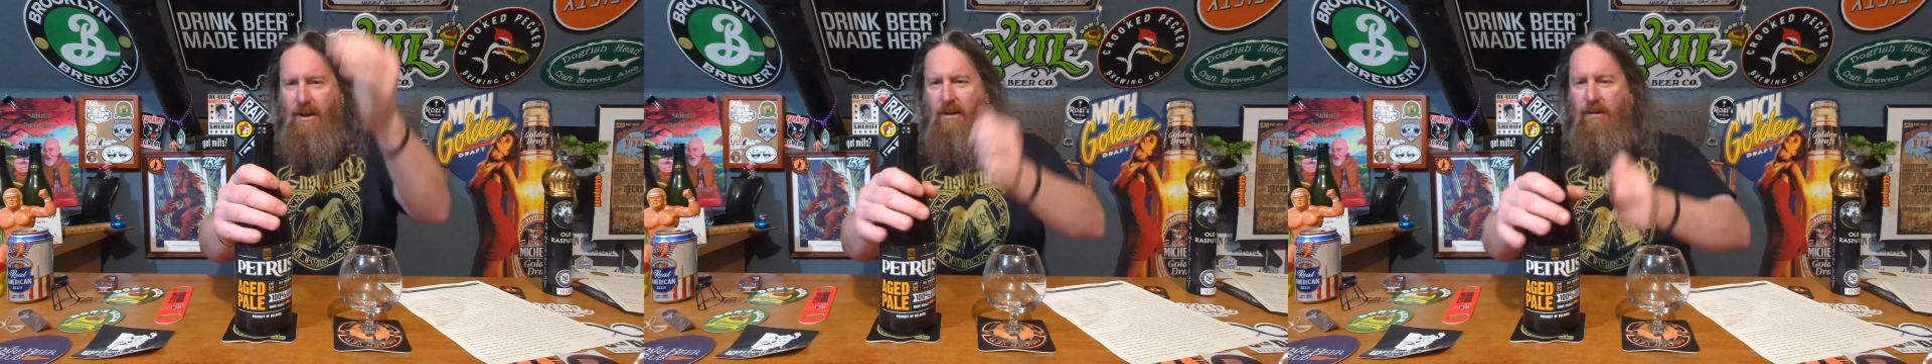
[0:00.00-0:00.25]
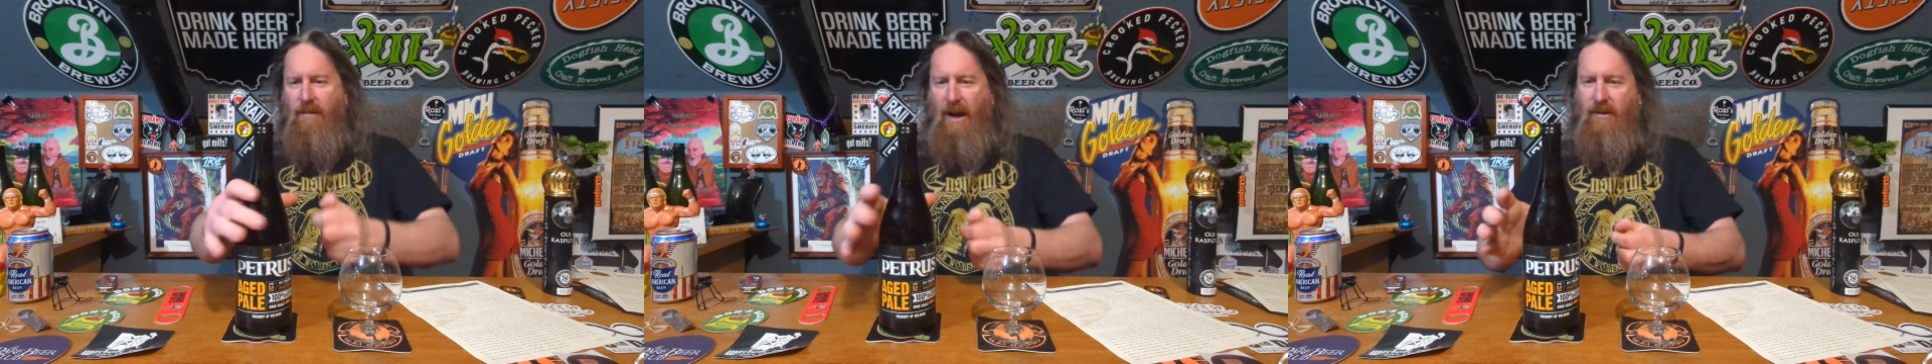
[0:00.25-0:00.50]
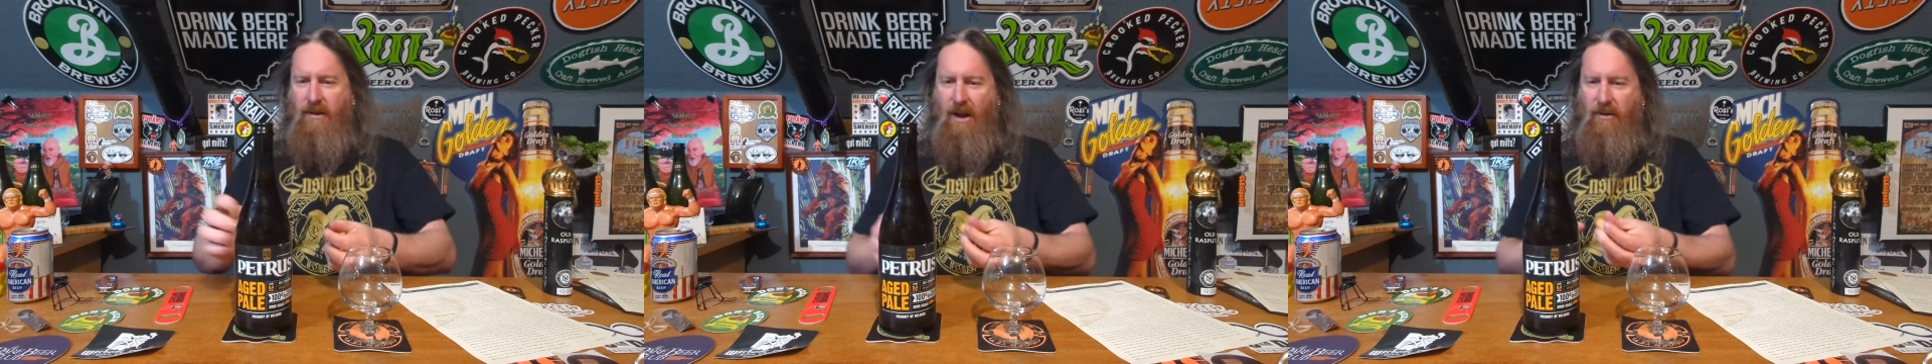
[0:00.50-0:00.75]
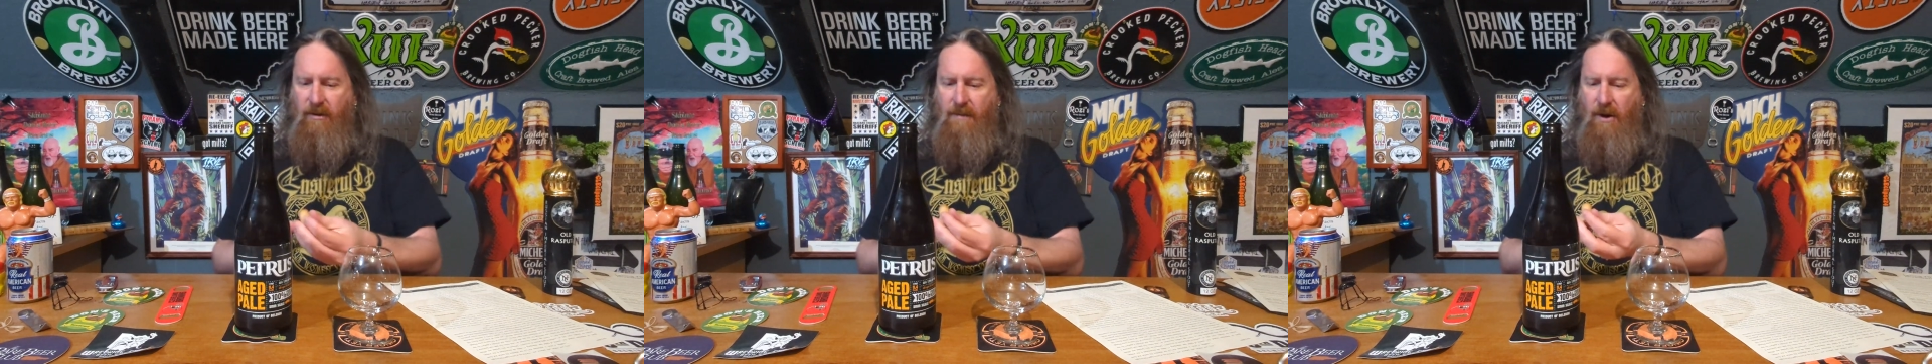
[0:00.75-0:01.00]
Some nice
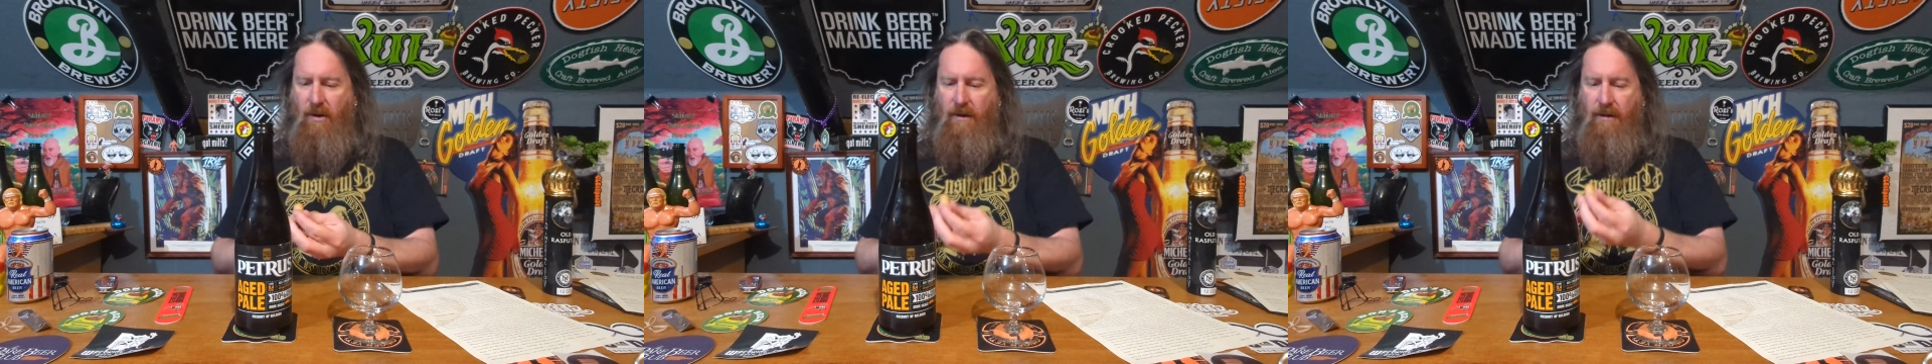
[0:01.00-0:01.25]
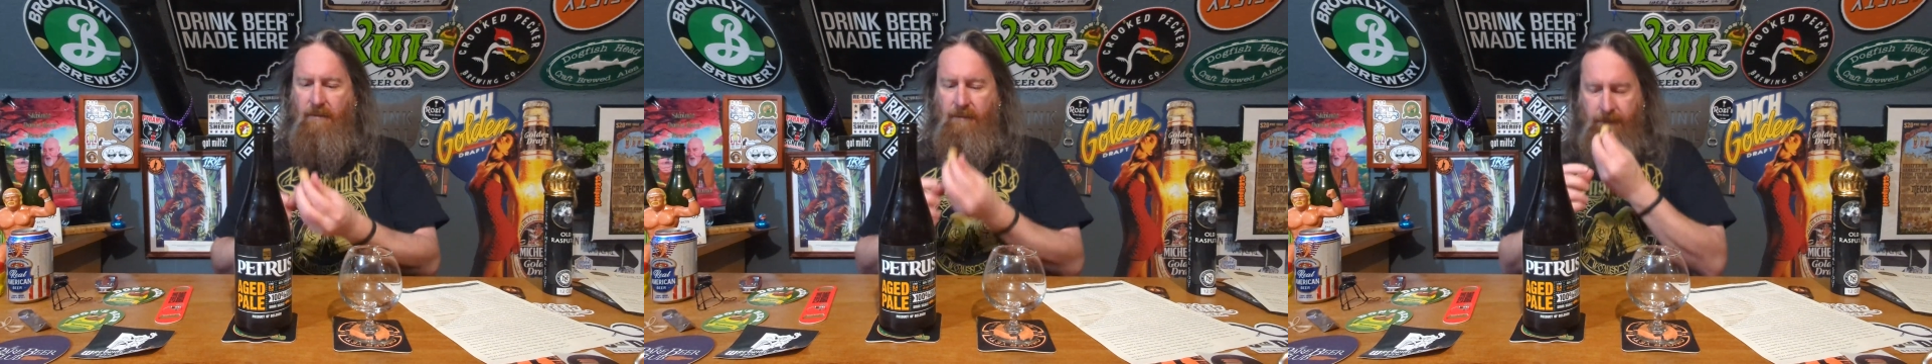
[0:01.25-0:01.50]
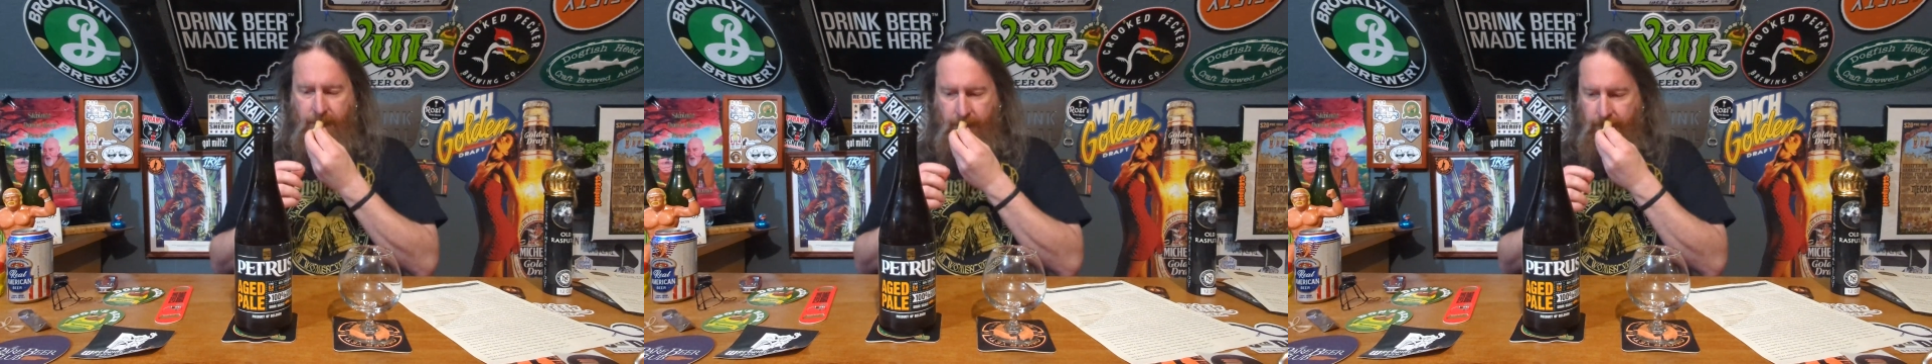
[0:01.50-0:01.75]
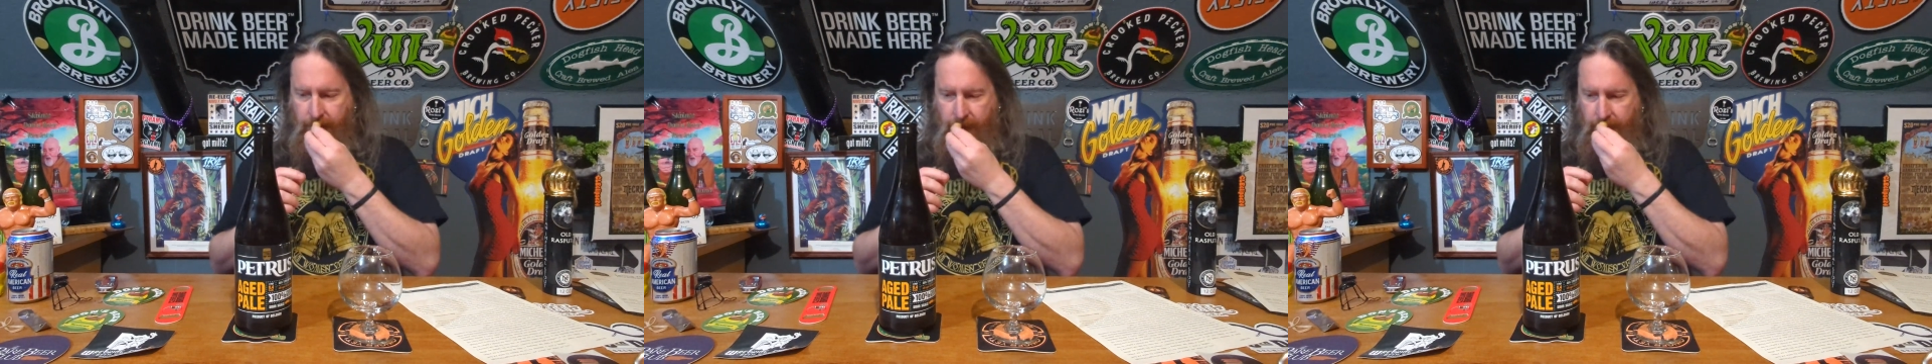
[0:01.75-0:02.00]
gun smoke.
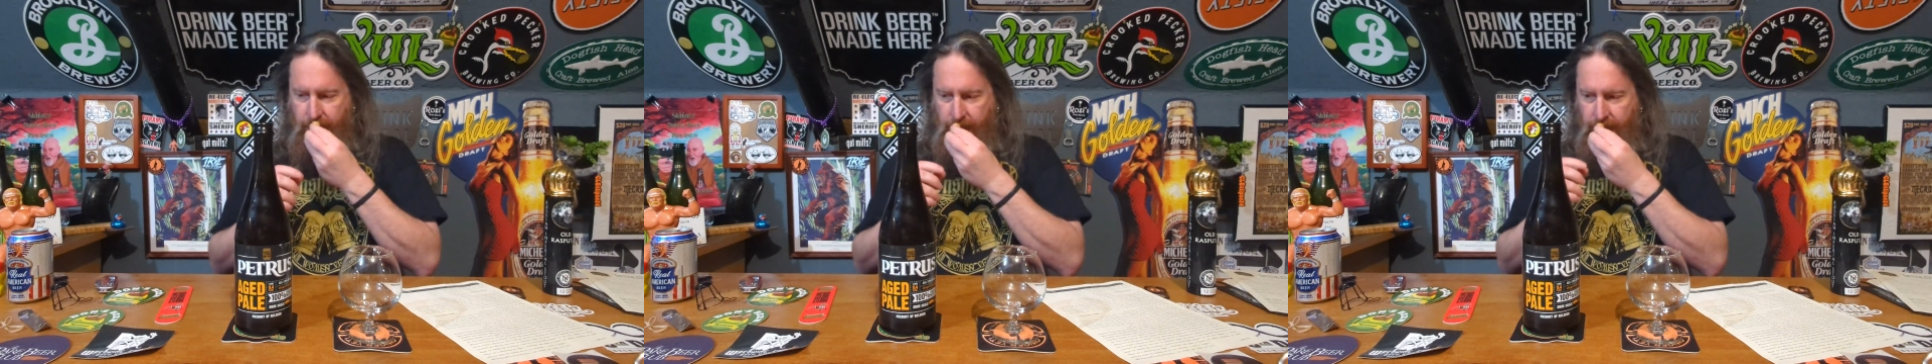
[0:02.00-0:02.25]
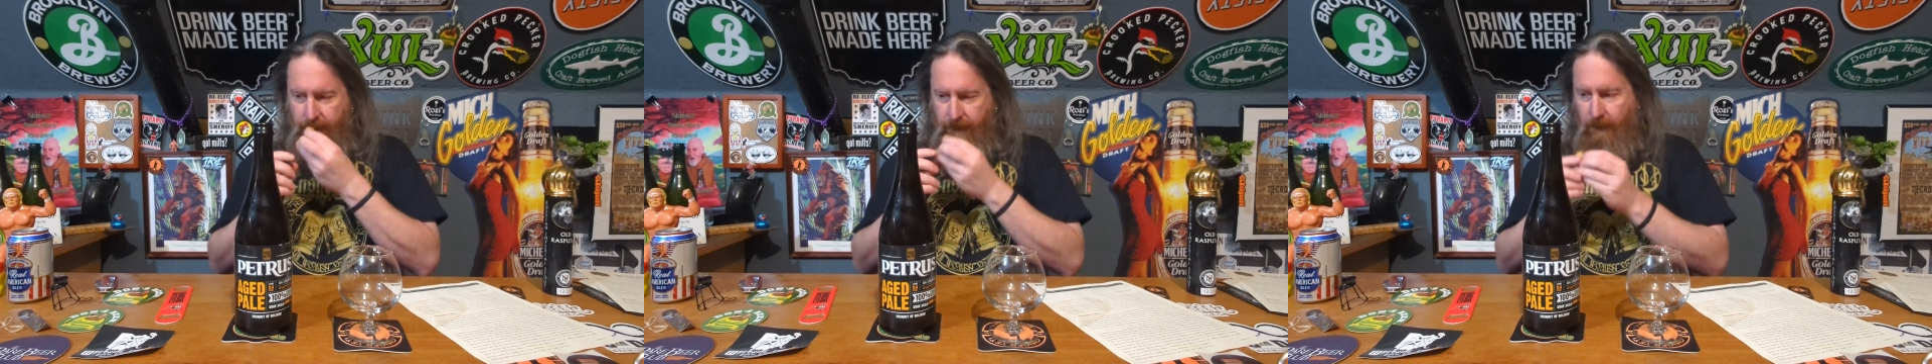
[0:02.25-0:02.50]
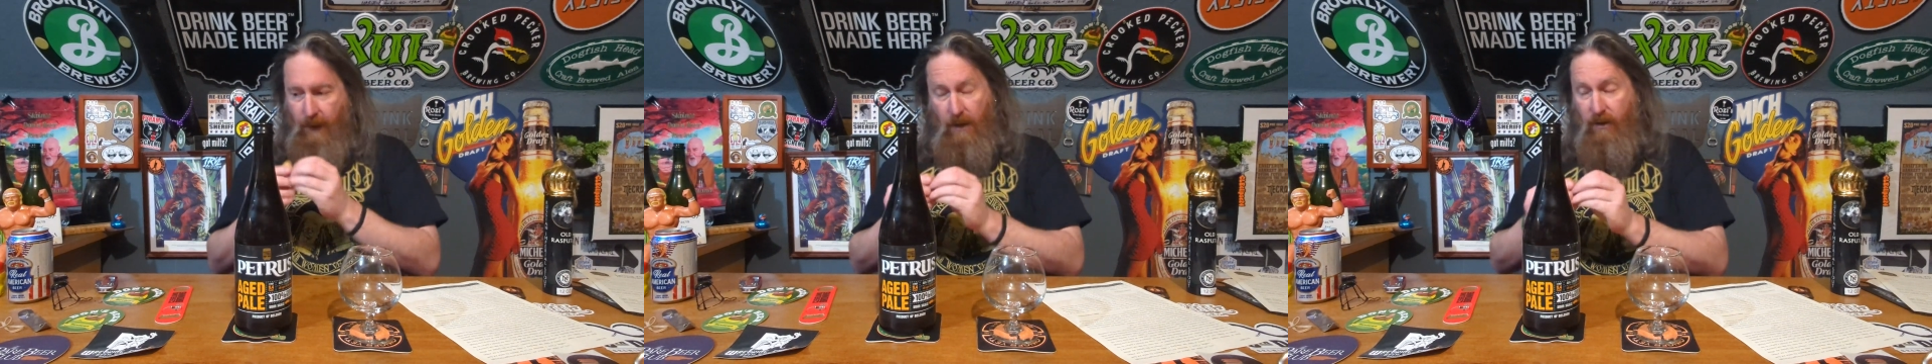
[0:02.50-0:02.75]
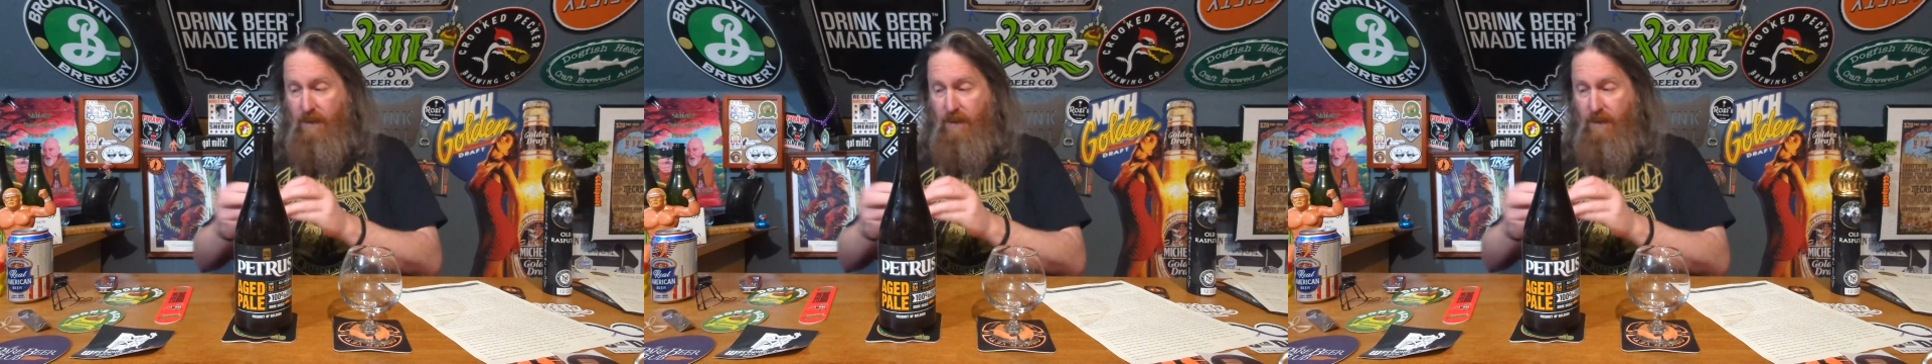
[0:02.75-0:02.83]
That